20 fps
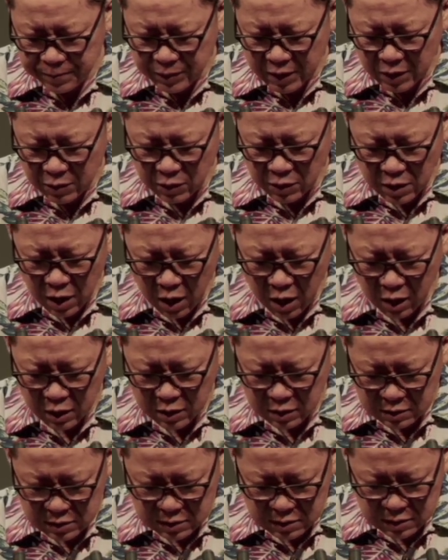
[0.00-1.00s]
with
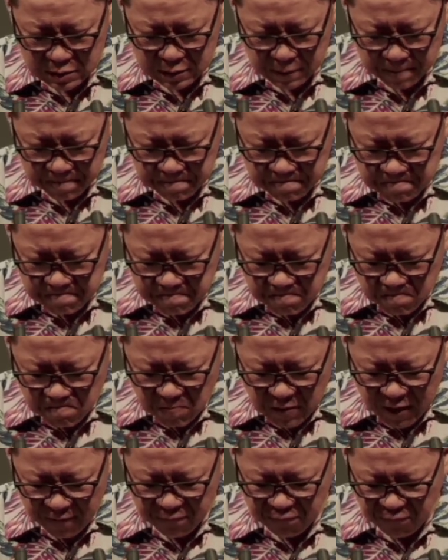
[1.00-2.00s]
hearts
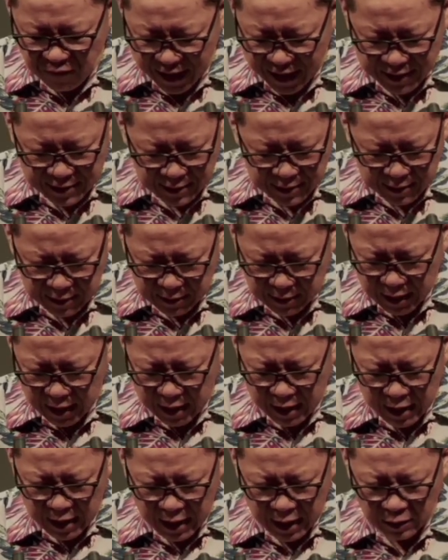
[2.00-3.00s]
fed
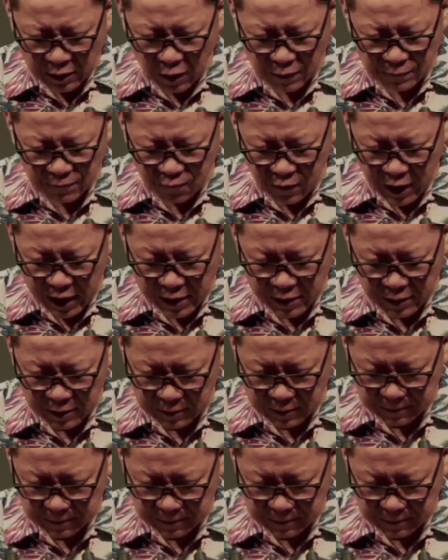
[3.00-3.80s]
and on fire.